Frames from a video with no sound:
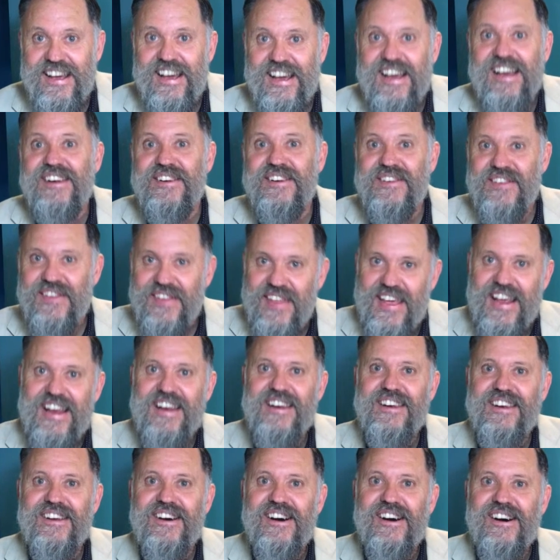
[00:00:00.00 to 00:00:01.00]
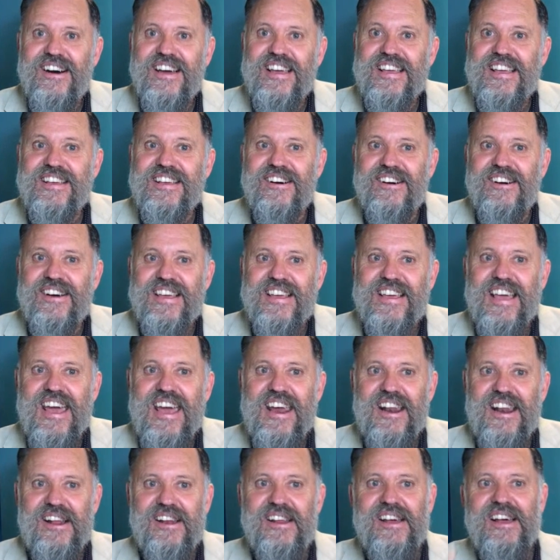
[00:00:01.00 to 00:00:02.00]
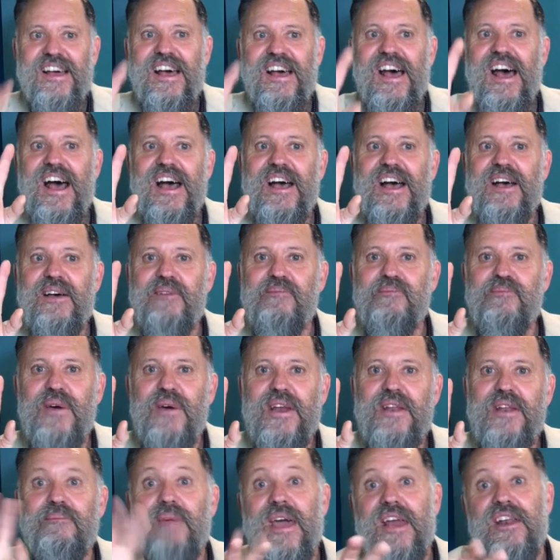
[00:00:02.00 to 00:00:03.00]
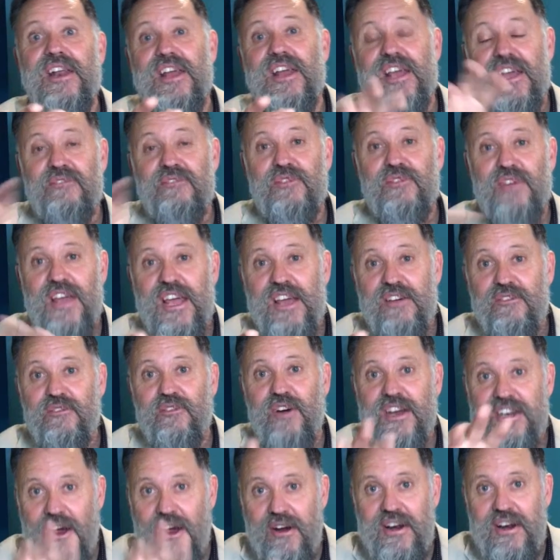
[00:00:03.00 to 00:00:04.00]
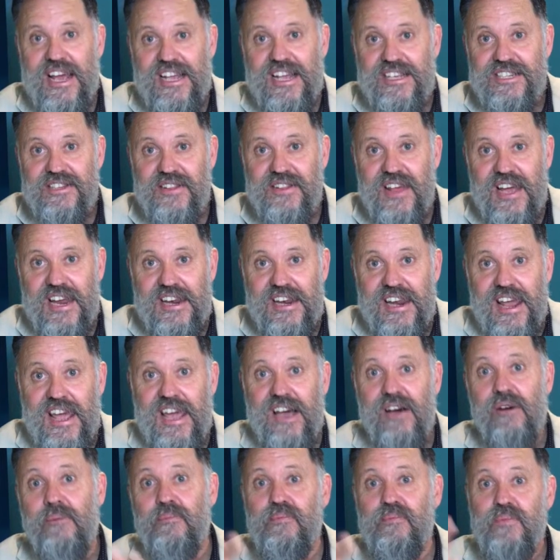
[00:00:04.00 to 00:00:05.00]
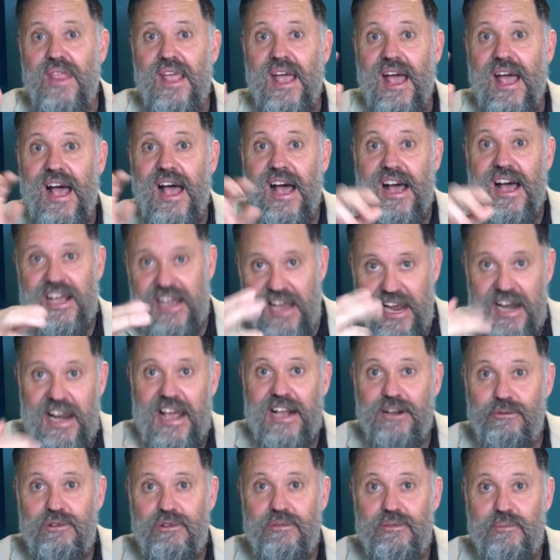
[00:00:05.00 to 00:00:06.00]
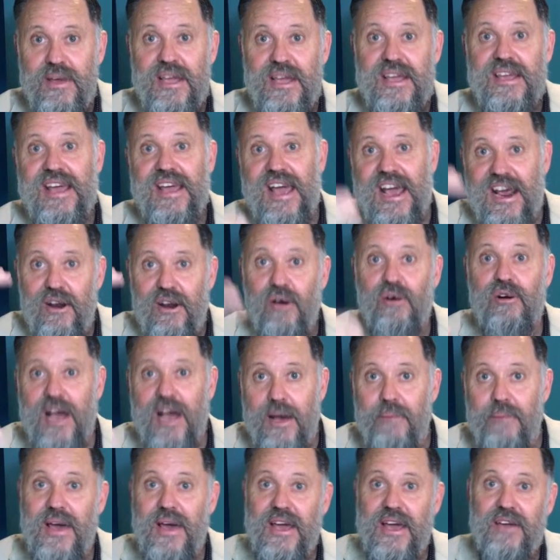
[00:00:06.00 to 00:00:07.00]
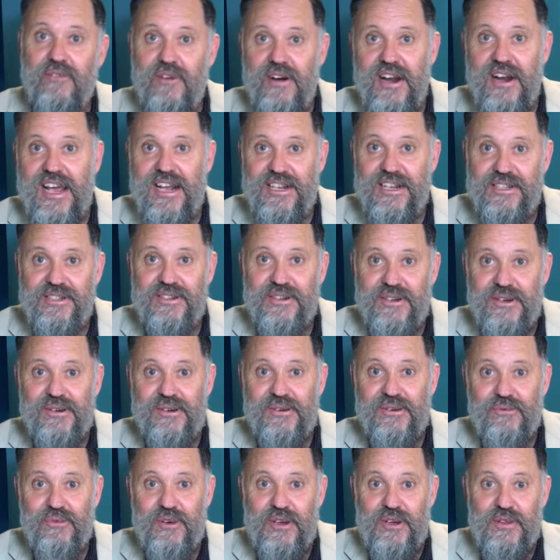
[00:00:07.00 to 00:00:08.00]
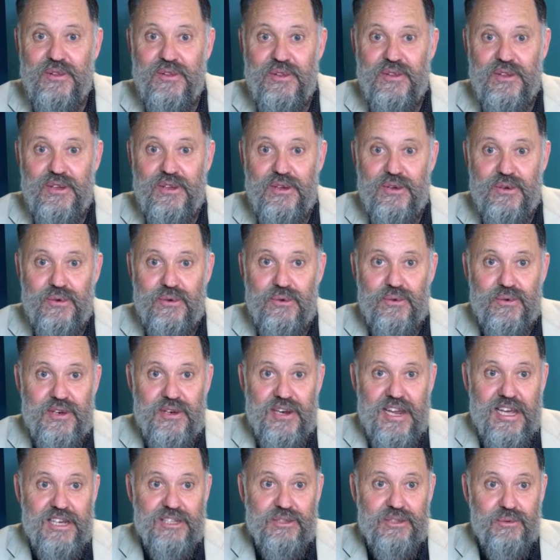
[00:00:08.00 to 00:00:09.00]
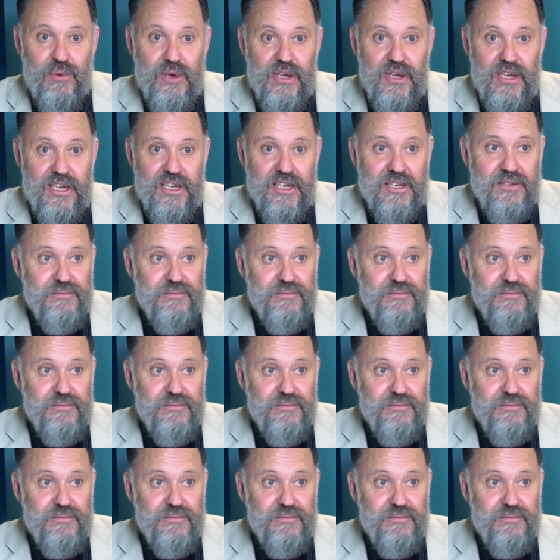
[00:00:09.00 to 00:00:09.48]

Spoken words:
And then I get it. But Amanda, if I don't answer that now, connect with me and I'll come back for an answer with you next week.